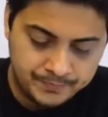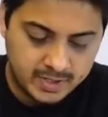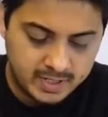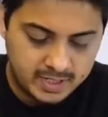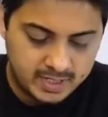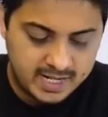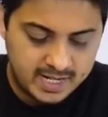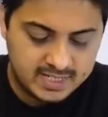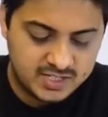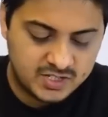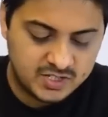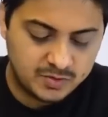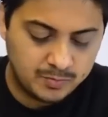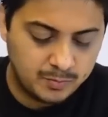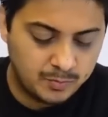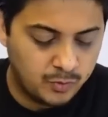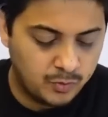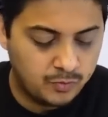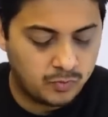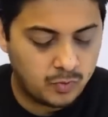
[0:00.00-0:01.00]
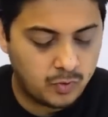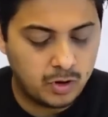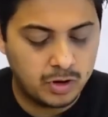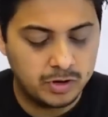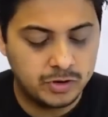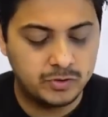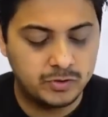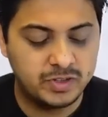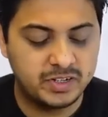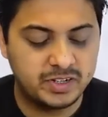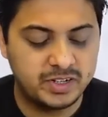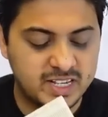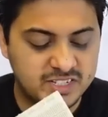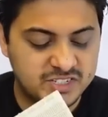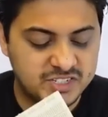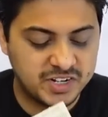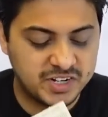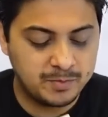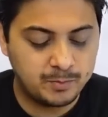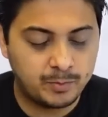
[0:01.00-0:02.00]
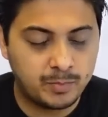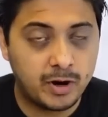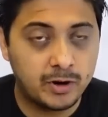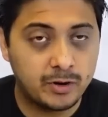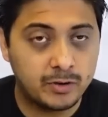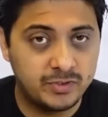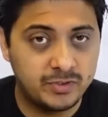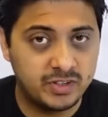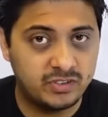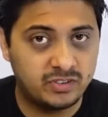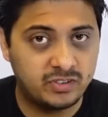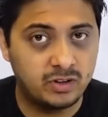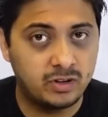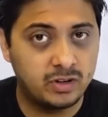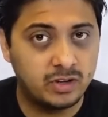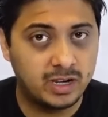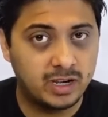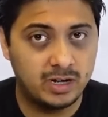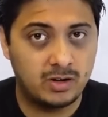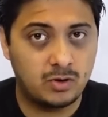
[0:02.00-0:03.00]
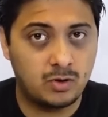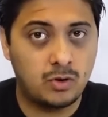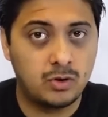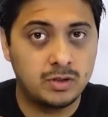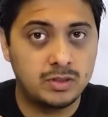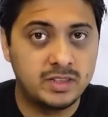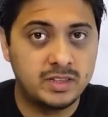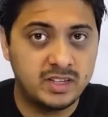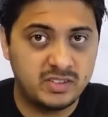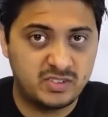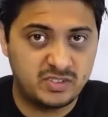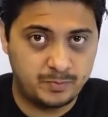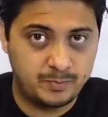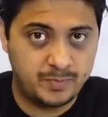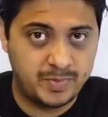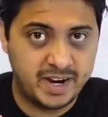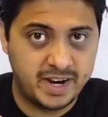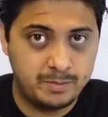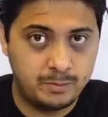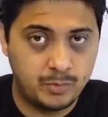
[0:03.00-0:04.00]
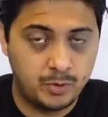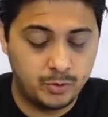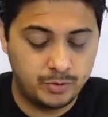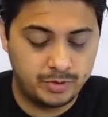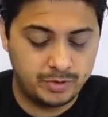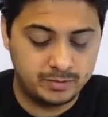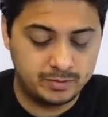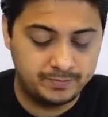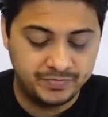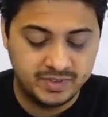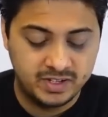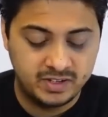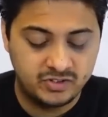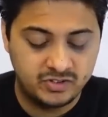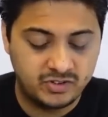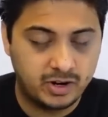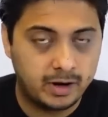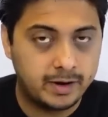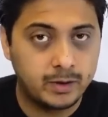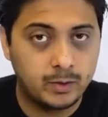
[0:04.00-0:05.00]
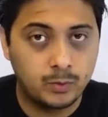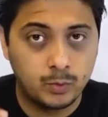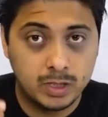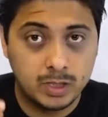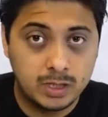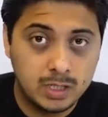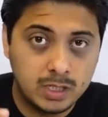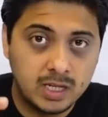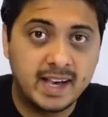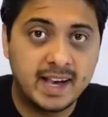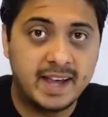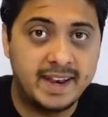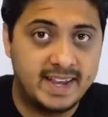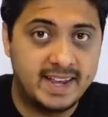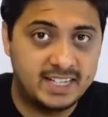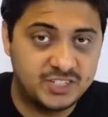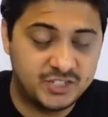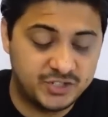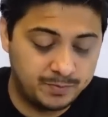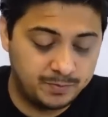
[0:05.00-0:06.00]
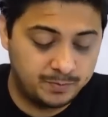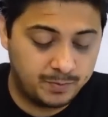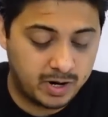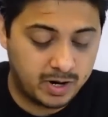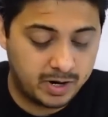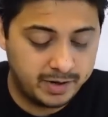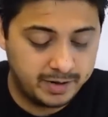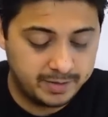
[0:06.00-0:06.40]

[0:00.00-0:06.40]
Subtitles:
Let's move on to the testing part of this circuit on this breadboard, starting with the connection part.